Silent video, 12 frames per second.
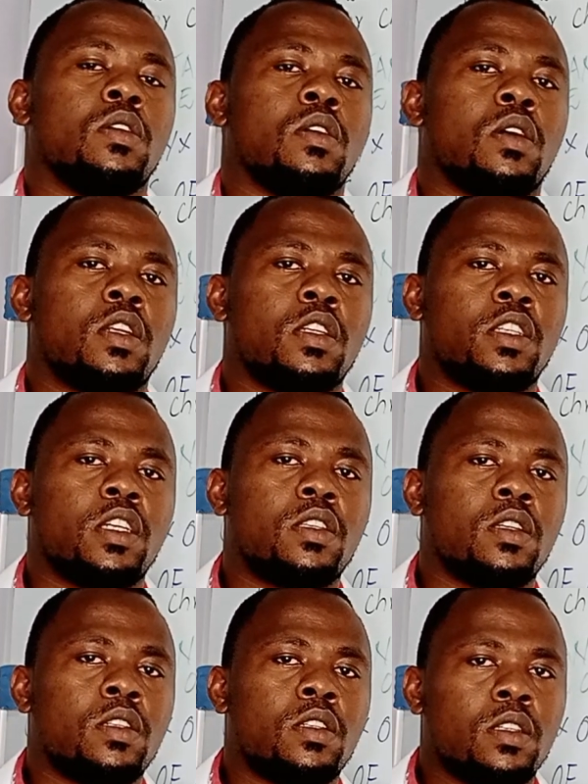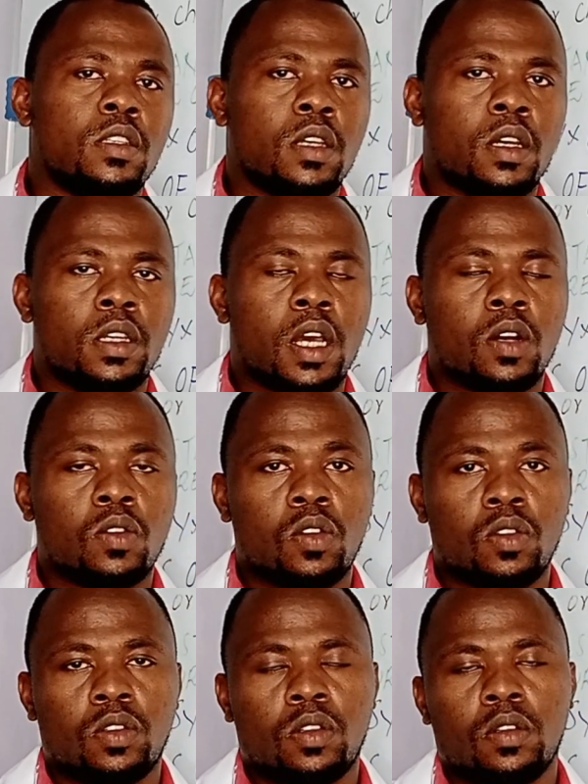Laryngitis is
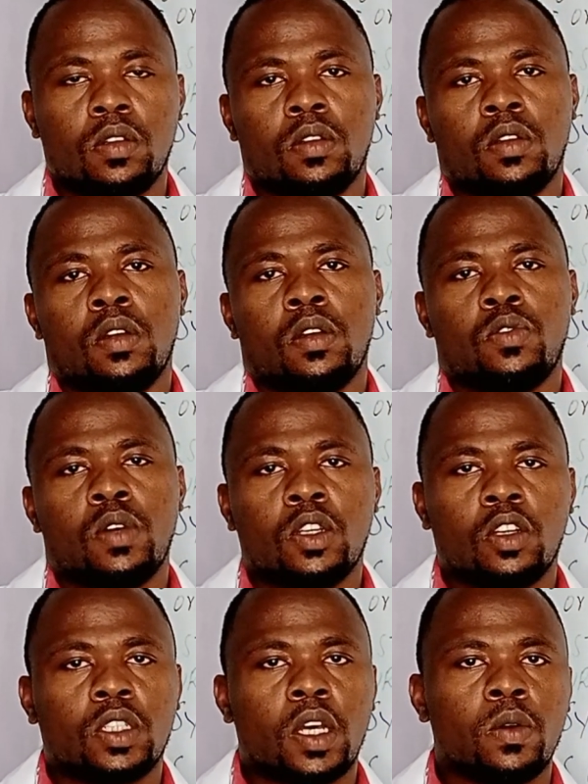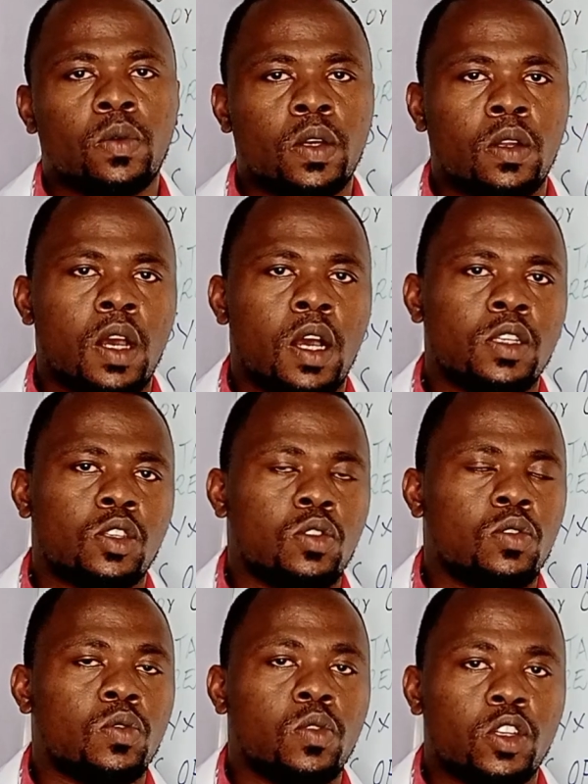diagnosed. Your doctor will ask
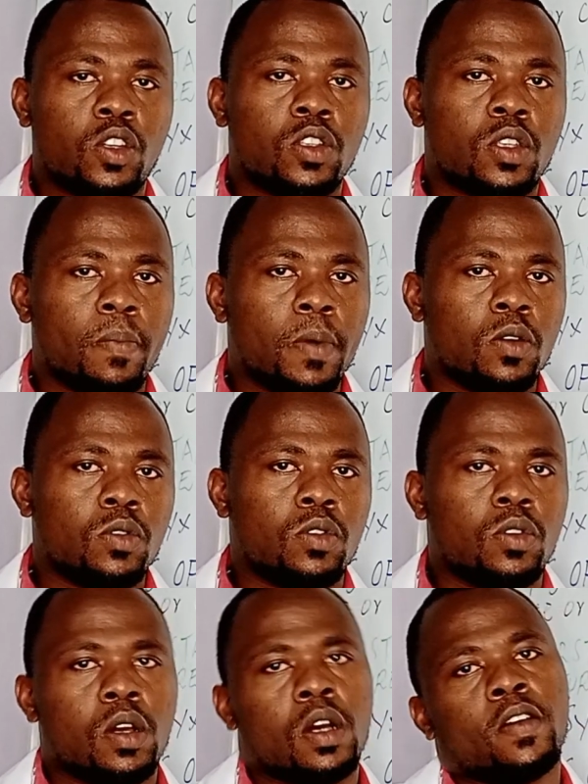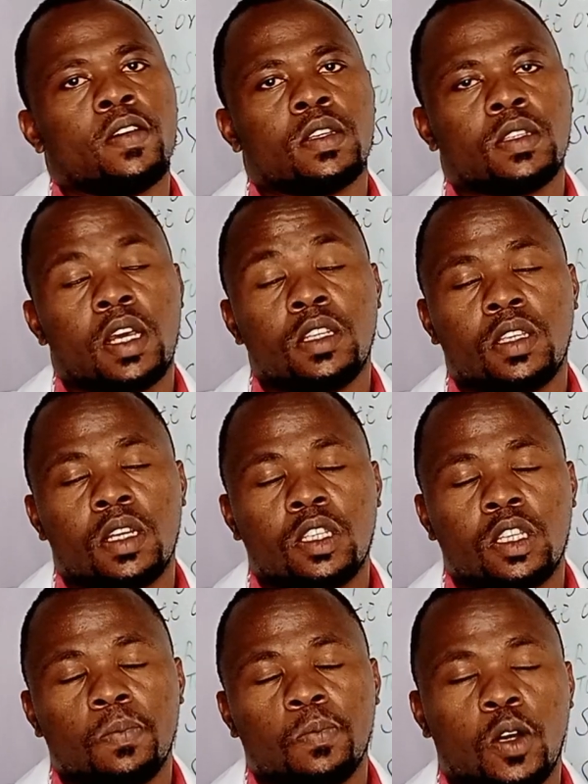you questions about your signs and
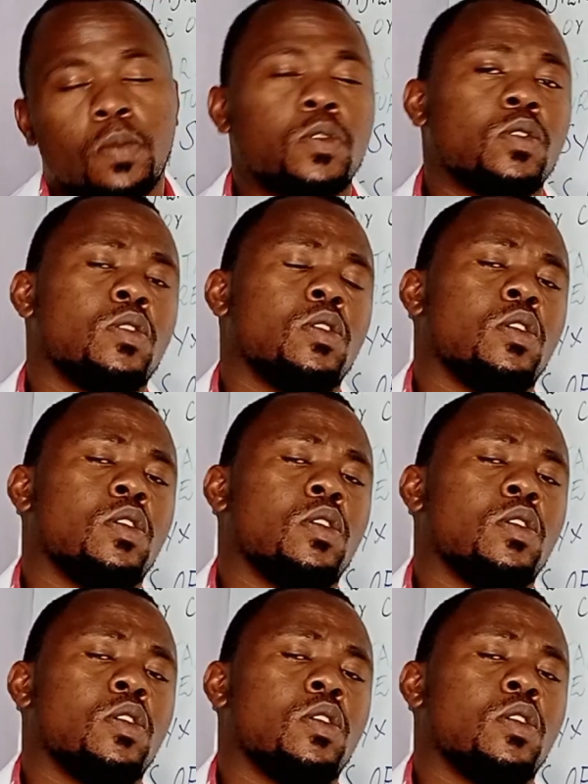symptoms.